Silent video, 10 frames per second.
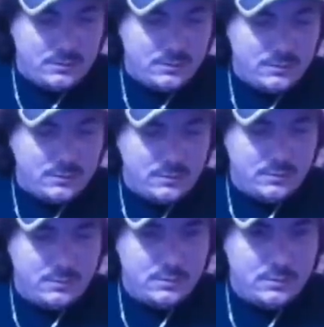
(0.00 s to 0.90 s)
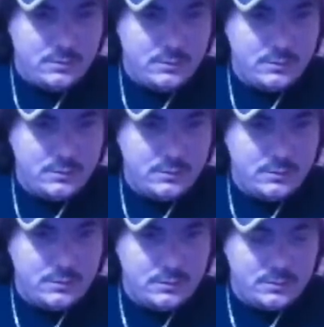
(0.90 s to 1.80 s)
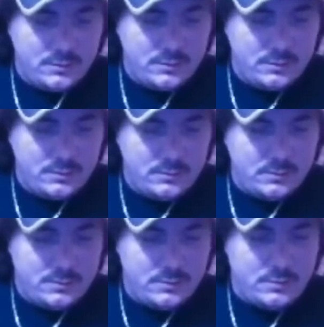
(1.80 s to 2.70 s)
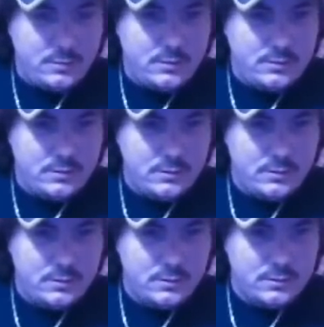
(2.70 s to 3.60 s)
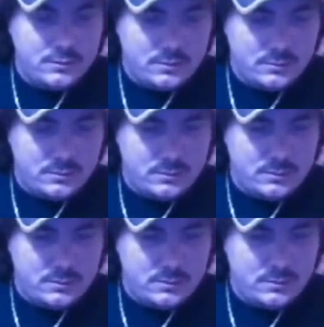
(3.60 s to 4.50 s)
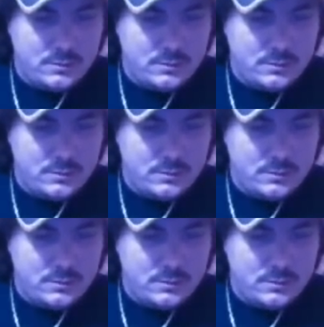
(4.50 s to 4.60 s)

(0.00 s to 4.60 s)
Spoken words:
No one is speaking in this clip.